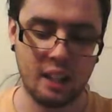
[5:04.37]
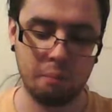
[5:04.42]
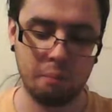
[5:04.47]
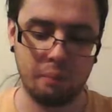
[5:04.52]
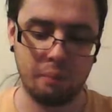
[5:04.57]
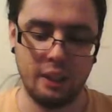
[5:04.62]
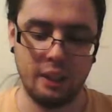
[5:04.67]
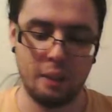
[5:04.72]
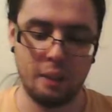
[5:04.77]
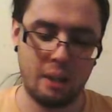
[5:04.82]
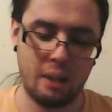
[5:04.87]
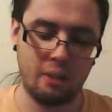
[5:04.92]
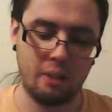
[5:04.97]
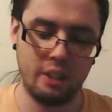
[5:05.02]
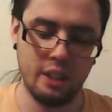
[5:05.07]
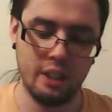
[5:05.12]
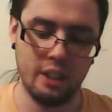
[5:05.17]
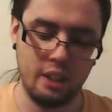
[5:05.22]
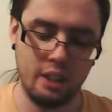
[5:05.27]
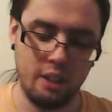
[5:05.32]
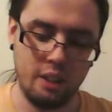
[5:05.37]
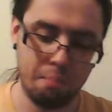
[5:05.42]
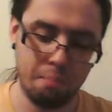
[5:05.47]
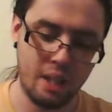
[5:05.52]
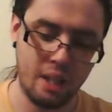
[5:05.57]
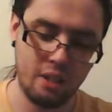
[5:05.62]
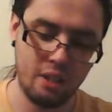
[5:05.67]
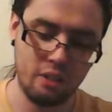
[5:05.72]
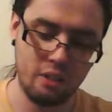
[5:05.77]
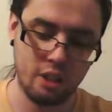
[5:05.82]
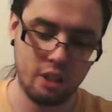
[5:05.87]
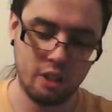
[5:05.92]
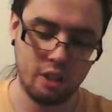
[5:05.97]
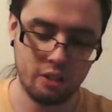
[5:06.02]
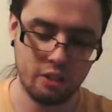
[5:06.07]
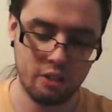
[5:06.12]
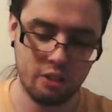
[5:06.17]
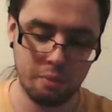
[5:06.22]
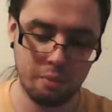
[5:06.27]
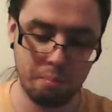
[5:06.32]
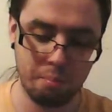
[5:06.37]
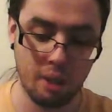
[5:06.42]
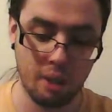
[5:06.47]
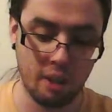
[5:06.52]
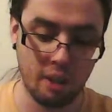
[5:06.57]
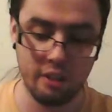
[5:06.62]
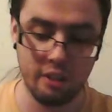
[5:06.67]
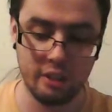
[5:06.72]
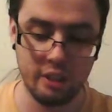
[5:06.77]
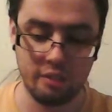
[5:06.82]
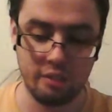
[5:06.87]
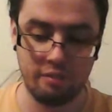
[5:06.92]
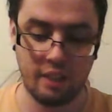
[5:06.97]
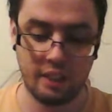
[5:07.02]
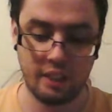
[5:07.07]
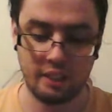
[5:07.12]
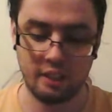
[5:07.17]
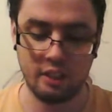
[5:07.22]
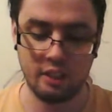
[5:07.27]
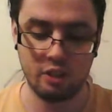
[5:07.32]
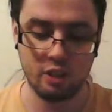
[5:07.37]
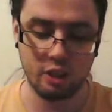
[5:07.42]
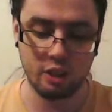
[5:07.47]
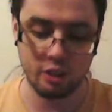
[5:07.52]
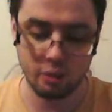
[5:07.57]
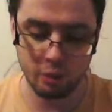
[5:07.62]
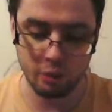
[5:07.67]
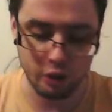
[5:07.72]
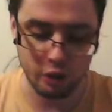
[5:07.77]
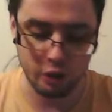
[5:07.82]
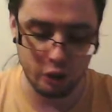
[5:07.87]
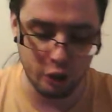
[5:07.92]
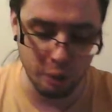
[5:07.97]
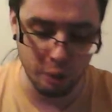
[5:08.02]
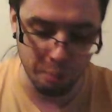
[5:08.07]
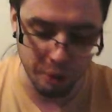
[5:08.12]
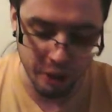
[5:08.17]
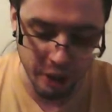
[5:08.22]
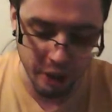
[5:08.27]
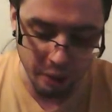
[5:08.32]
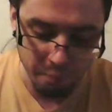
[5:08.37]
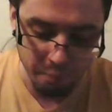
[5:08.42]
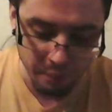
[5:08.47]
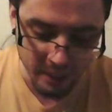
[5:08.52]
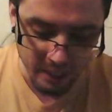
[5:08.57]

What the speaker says: complain about the bent darts, other than the fact that these darts were super cheap.